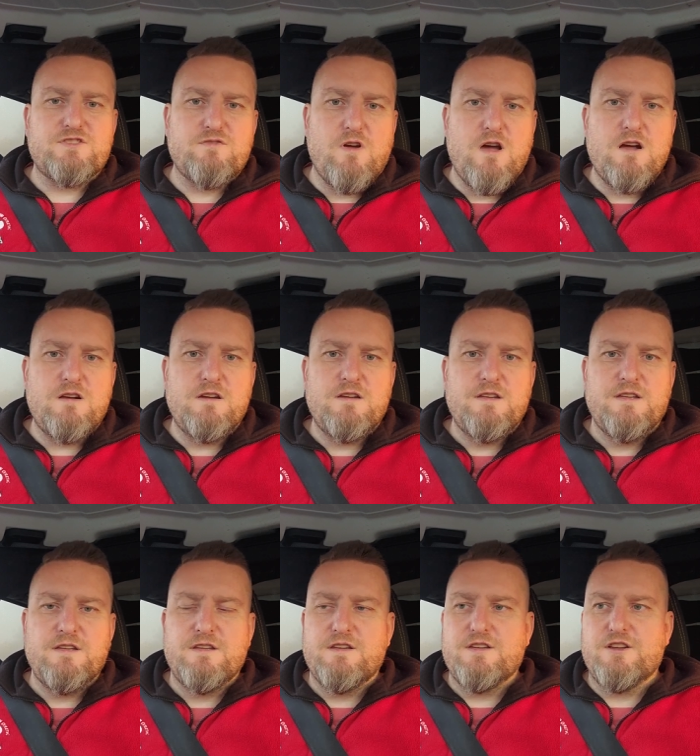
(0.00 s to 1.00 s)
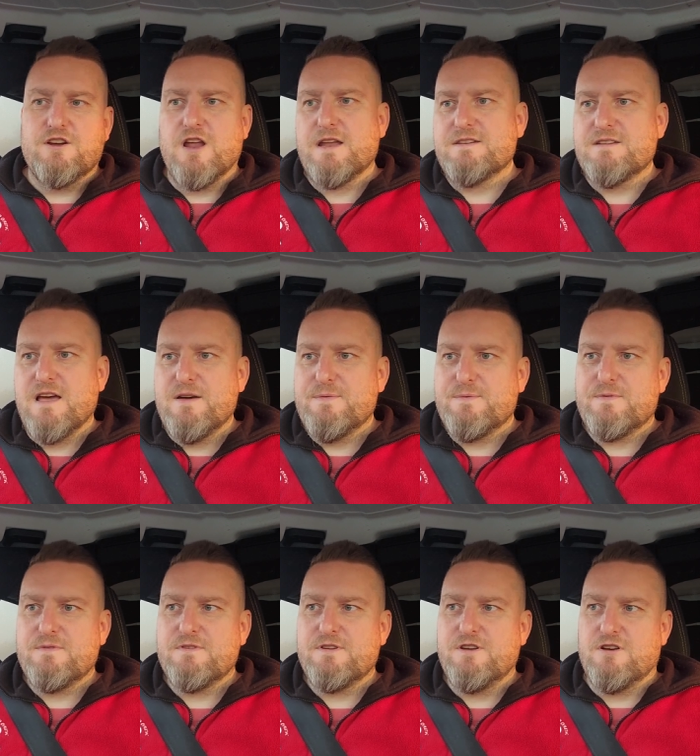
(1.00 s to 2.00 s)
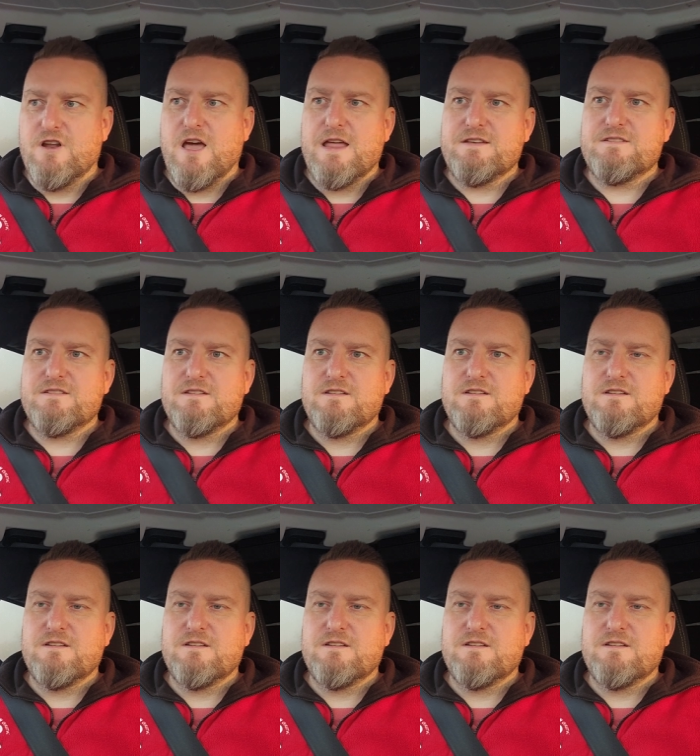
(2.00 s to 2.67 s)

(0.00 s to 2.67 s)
strong, you're not tough, you're not